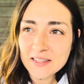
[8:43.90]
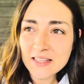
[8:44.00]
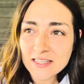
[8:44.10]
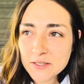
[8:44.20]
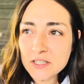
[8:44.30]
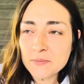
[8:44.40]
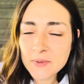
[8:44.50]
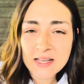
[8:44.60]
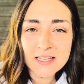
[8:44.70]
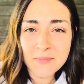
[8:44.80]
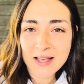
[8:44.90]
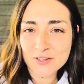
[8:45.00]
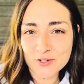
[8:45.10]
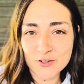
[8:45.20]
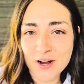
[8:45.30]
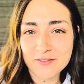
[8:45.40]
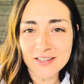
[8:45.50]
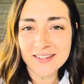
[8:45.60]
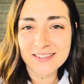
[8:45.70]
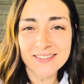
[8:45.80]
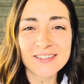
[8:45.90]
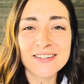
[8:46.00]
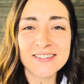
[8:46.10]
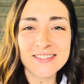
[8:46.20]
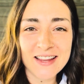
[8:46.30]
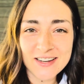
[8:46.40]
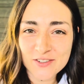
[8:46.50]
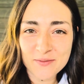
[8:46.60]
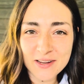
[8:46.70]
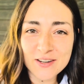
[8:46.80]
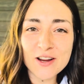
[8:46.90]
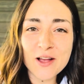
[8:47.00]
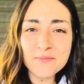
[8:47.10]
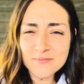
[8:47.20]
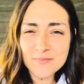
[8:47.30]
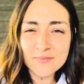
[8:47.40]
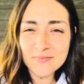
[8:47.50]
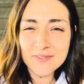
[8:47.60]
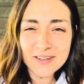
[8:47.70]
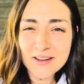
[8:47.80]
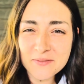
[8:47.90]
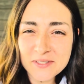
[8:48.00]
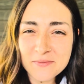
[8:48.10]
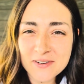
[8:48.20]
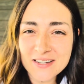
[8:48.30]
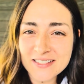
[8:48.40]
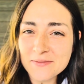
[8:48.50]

That's just because I'm astral traveling or daydreaming, or I'm somewhere else.